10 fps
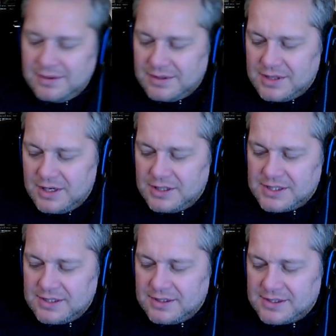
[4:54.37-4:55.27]
as
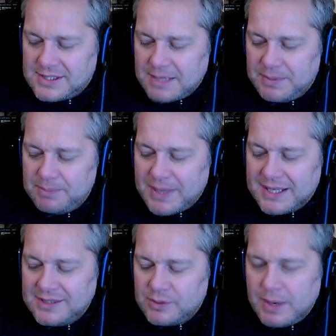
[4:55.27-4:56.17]
a stepping back
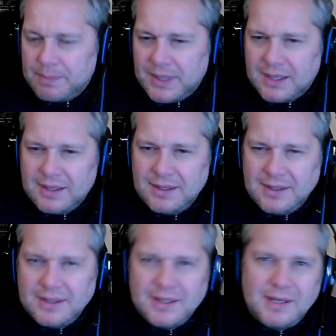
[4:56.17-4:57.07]
into Epic,
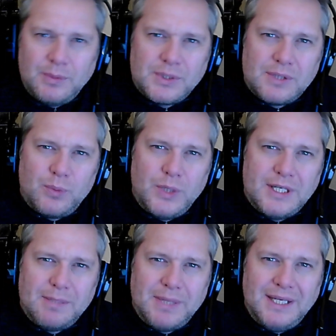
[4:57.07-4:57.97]
it was a
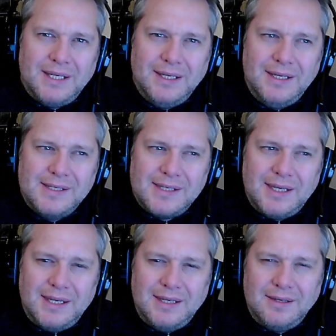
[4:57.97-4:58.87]
reasonably
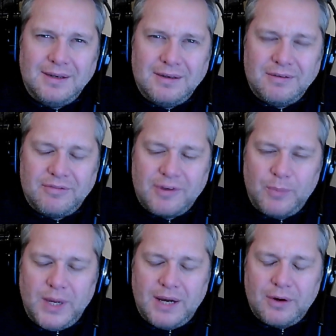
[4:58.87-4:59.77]
easy in from
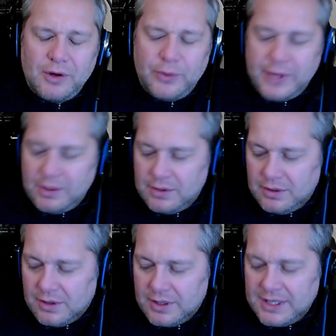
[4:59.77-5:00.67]
where I already
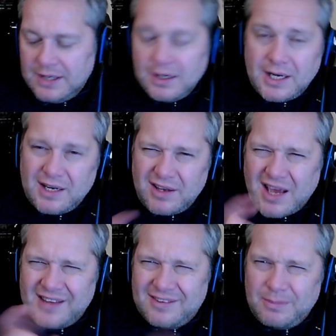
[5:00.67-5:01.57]
lie. And I
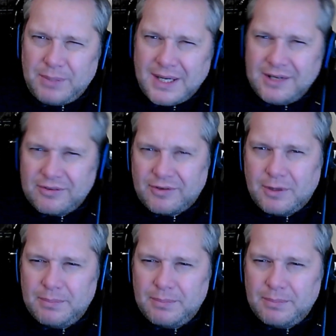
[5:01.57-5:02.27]
had some planes from